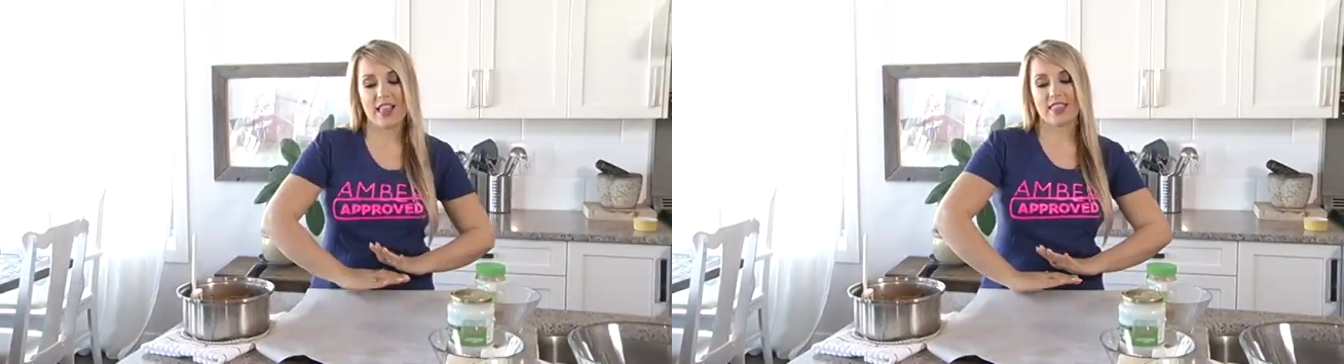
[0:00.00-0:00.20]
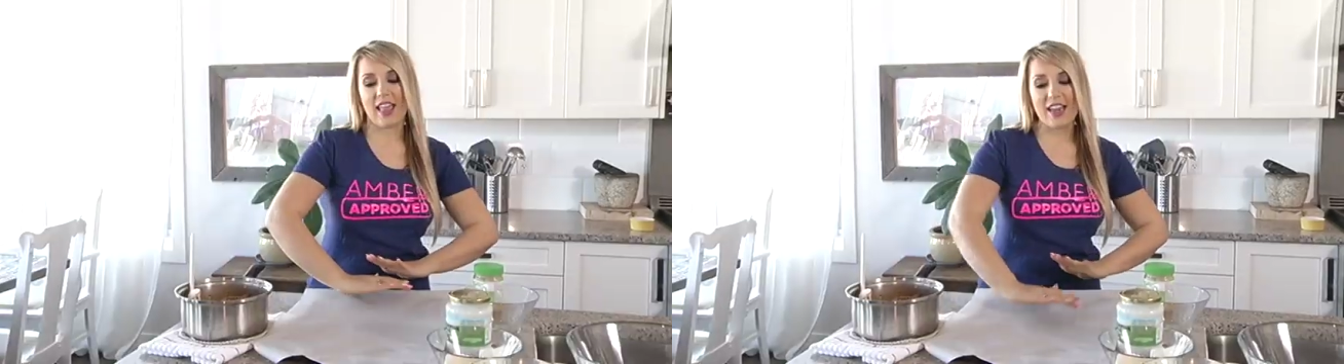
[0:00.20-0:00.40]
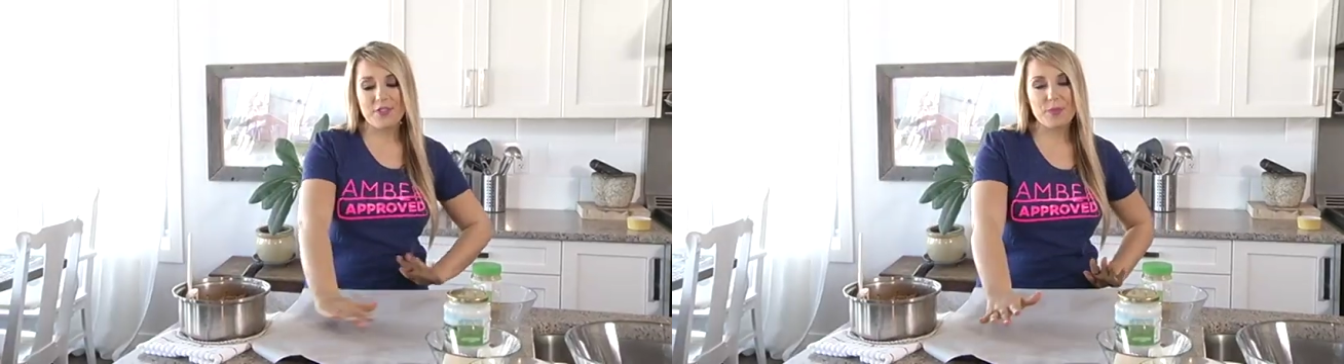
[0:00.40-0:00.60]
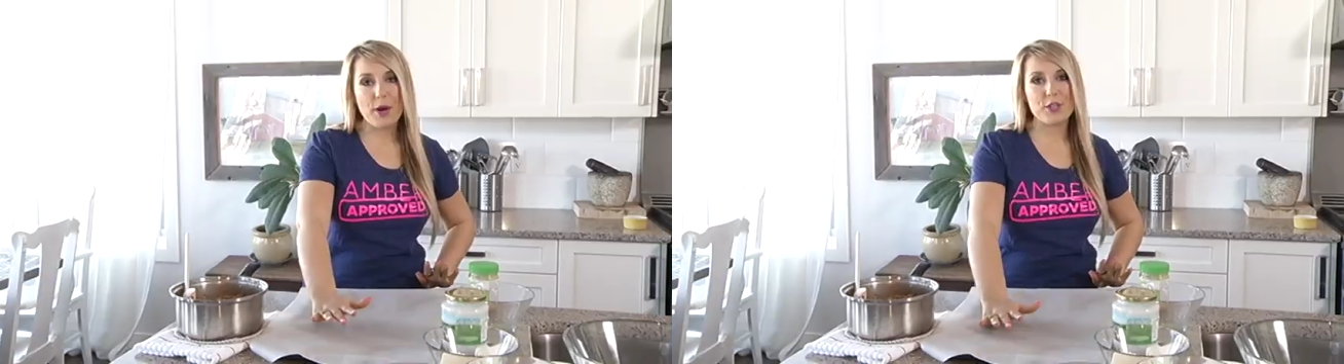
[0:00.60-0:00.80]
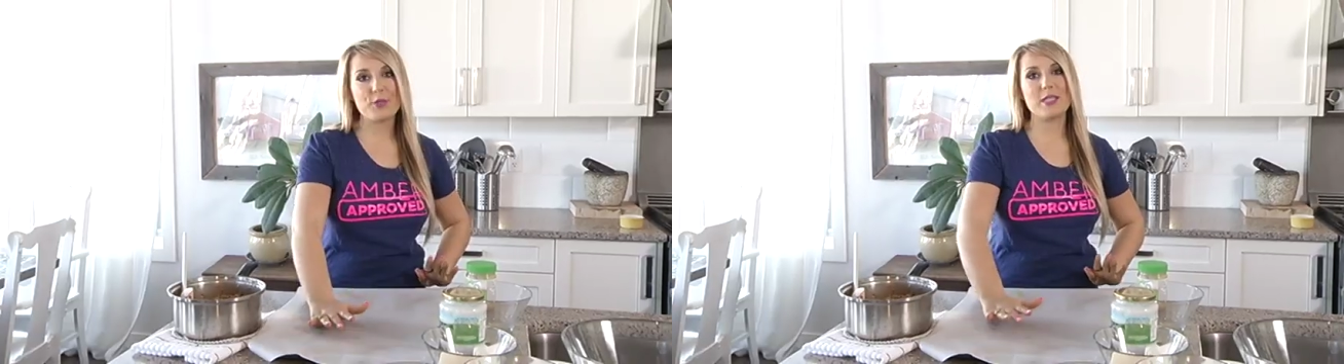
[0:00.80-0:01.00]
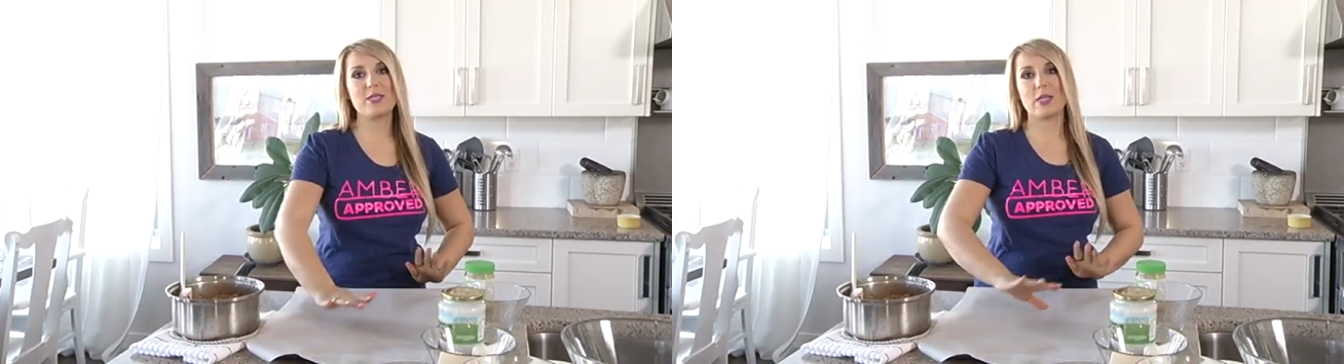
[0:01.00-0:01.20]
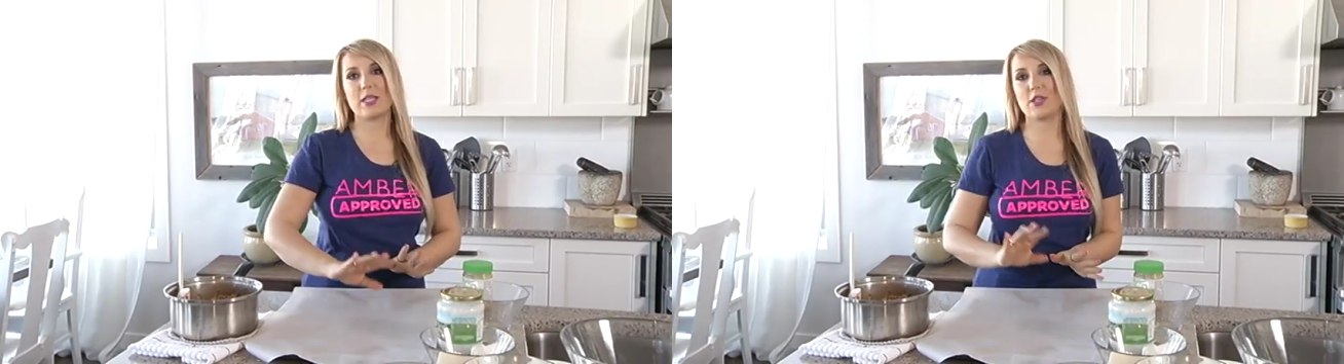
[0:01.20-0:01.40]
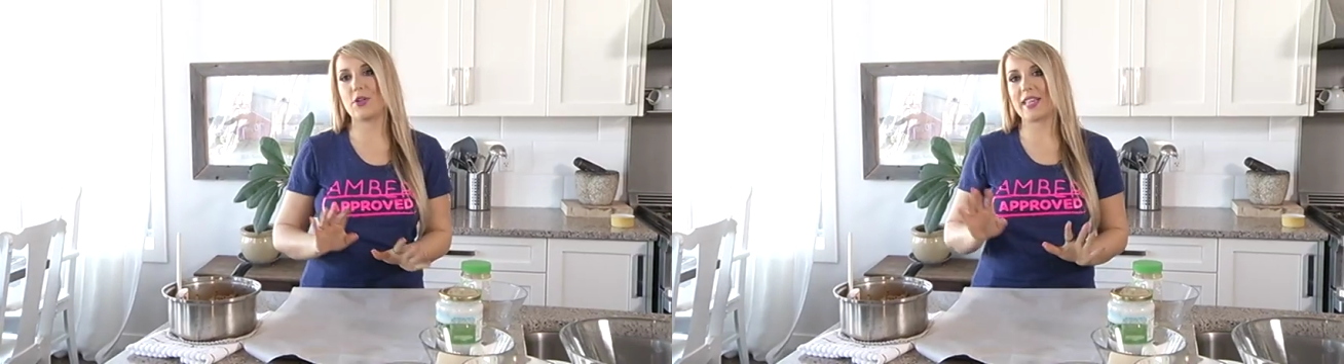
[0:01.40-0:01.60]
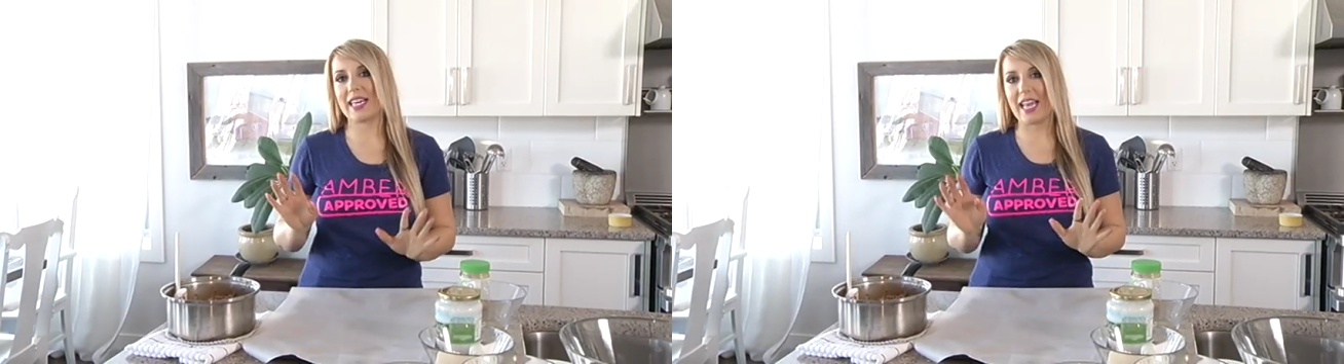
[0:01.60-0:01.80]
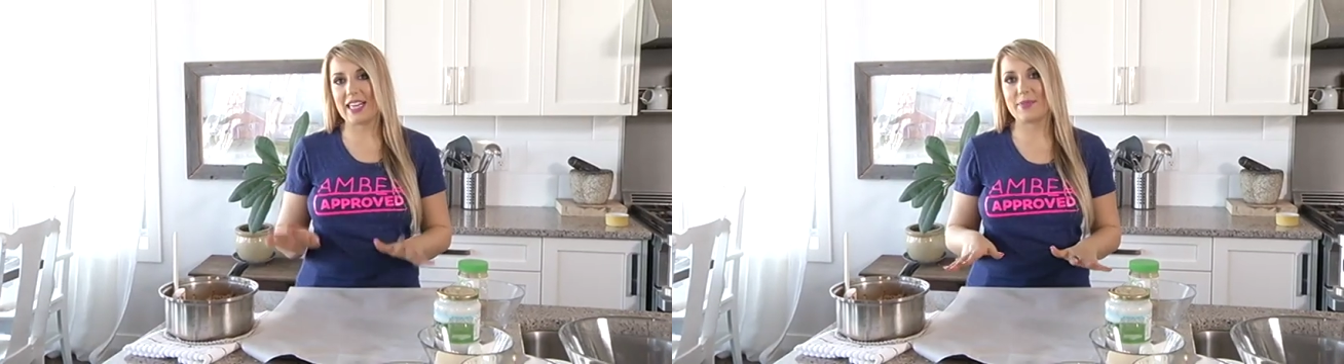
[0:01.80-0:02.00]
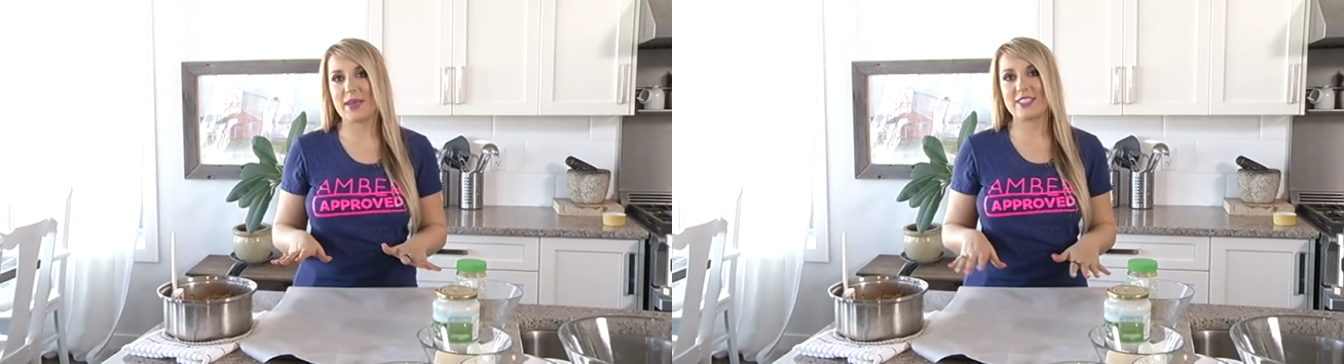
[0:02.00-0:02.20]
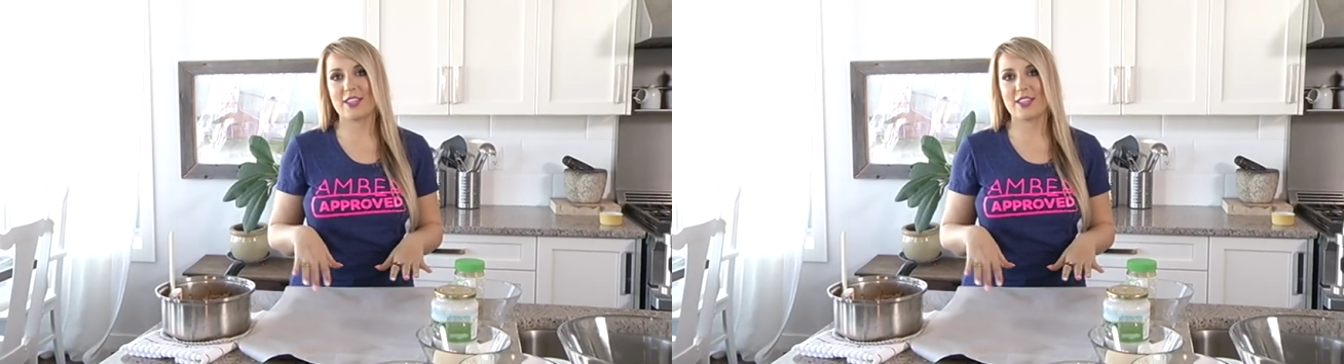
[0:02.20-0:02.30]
line it with parchment so that you don't get any mess